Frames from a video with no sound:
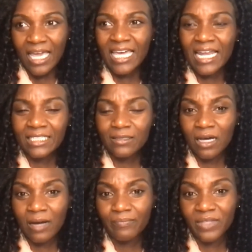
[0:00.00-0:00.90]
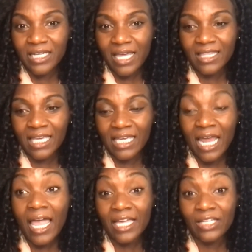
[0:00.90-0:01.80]
And the
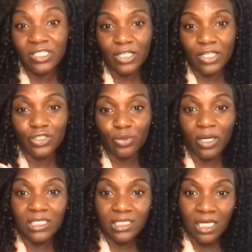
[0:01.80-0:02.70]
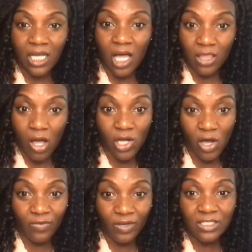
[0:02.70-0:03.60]
NIH is actually doing a study on long COVID.